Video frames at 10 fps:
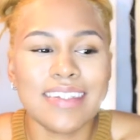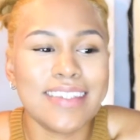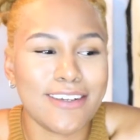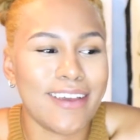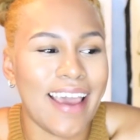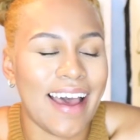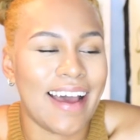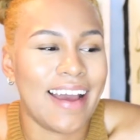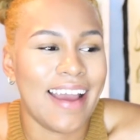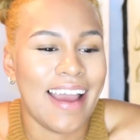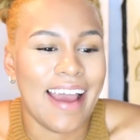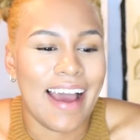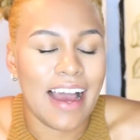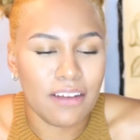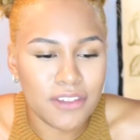So yeah,
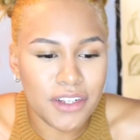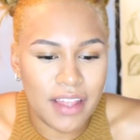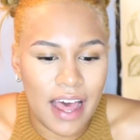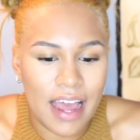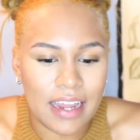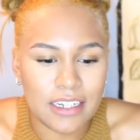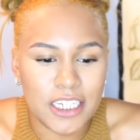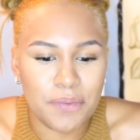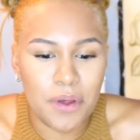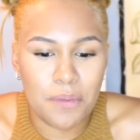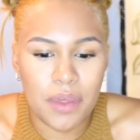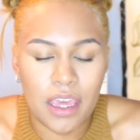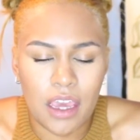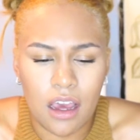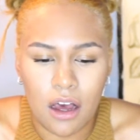after that she put
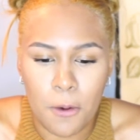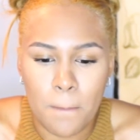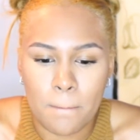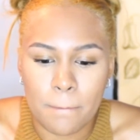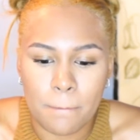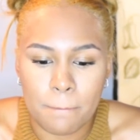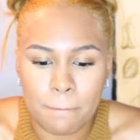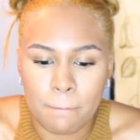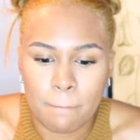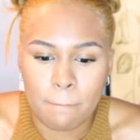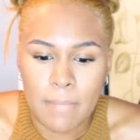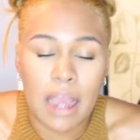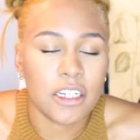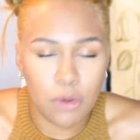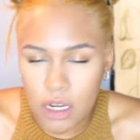me
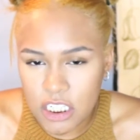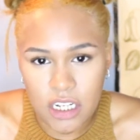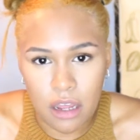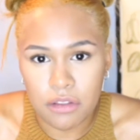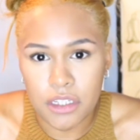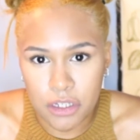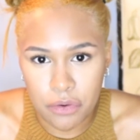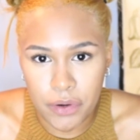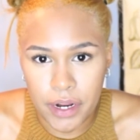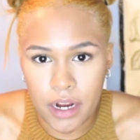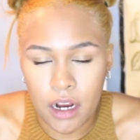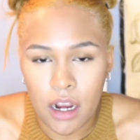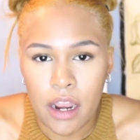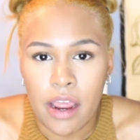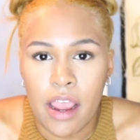she washed out the toner,
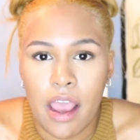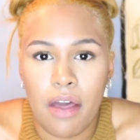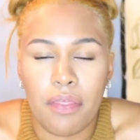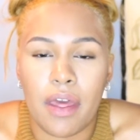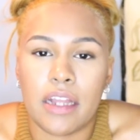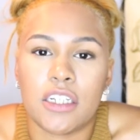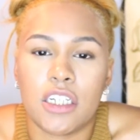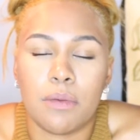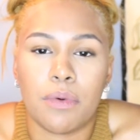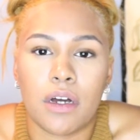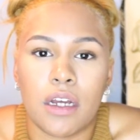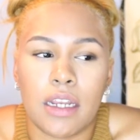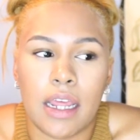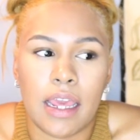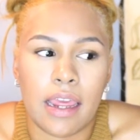and then she
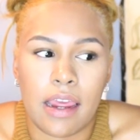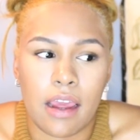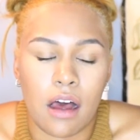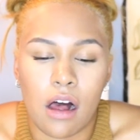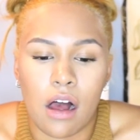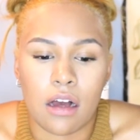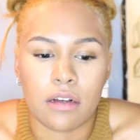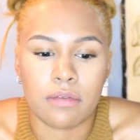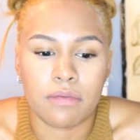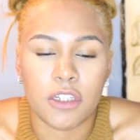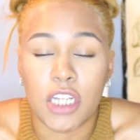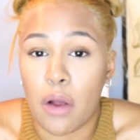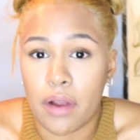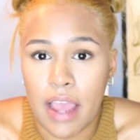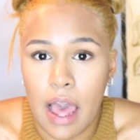put a
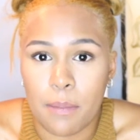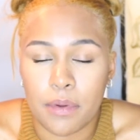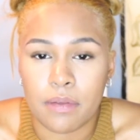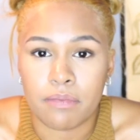shower cap.